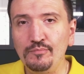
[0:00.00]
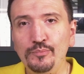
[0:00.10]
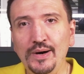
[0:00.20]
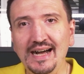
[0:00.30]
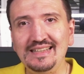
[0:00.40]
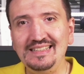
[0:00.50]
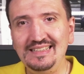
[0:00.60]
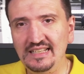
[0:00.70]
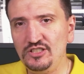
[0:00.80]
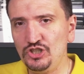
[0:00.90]
but
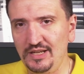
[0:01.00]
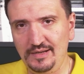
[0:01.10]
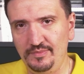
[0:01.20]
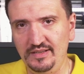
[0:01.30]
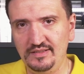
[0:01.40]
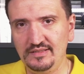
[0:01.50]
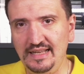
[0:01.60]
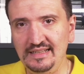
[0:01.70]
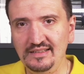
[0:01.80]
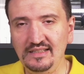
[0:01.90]
this sharpness
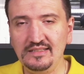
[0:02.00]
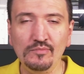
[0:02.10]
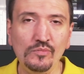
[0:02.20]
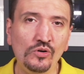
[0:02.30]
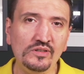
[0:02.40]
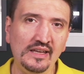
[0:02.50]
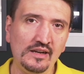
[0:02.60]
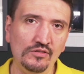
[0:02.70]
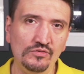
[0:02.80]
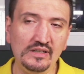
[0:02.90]
and this
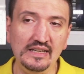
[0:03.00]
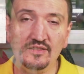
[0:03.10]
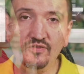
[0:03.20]
modern look is